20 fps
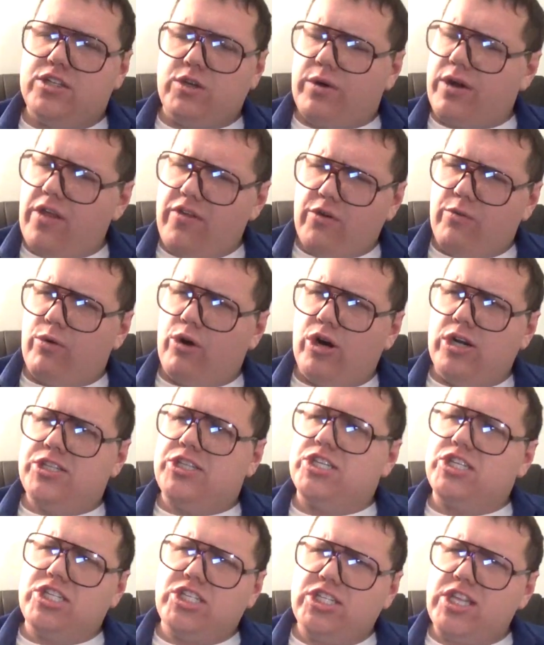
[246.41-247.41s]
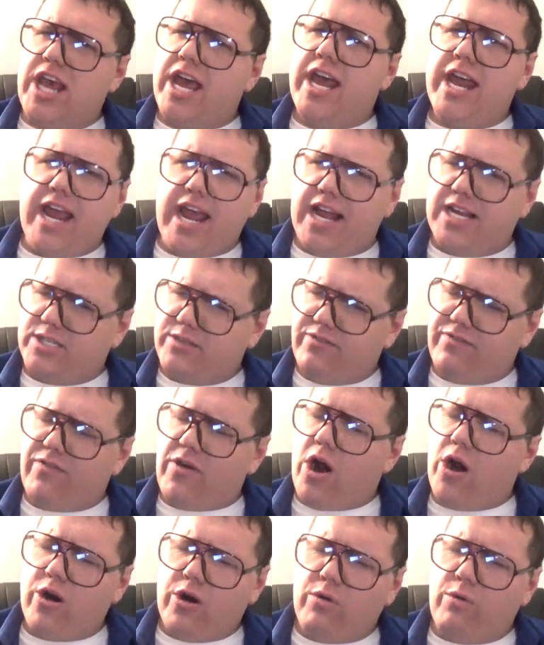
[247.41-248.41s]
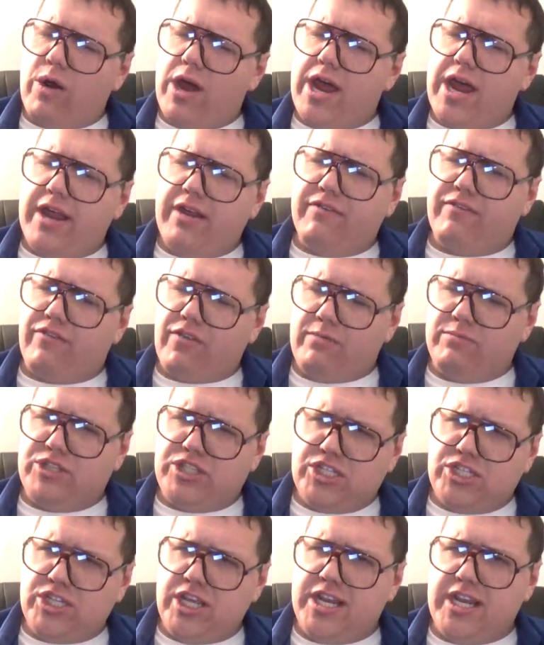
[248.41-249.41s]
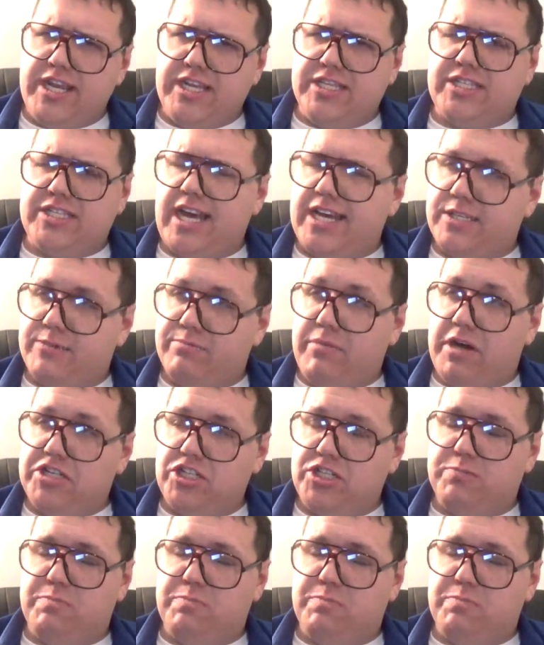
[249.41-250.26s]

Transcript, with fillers: So in other words, stay as far away from cities as much as